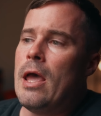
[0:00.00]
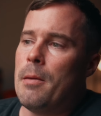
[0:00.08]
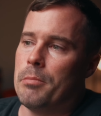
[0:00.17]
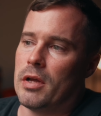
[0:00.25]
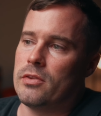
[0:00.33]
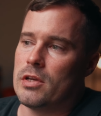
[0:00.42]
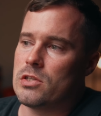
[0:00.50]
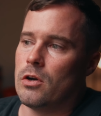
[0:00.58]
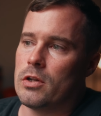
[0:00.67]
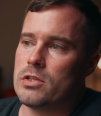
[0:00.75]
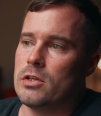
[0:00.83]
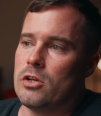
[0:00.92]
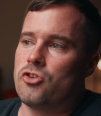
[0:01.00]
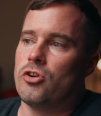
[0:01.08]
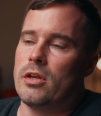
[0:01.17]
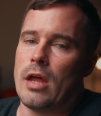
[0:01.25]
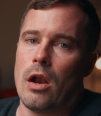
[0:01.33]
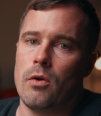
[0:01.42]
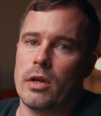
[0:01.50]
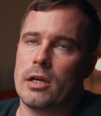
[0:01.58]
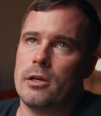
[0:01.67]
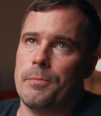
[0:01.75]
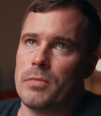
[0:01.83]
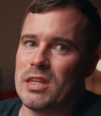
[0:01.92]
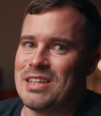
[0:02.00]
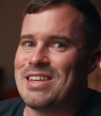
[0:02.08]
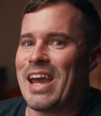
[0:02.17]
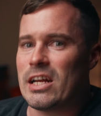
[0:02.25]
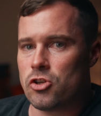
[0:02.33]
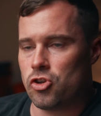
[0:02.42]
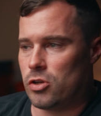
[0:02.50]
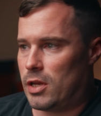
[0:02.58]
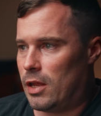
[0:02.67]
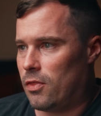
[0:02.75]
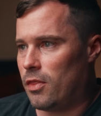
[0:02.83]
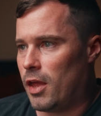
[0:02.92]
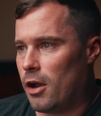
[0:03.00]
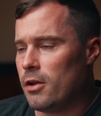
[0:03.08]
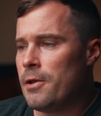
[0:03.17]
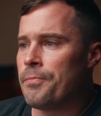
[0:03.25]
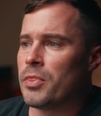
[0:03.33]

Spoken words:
But there's also a generic detection in there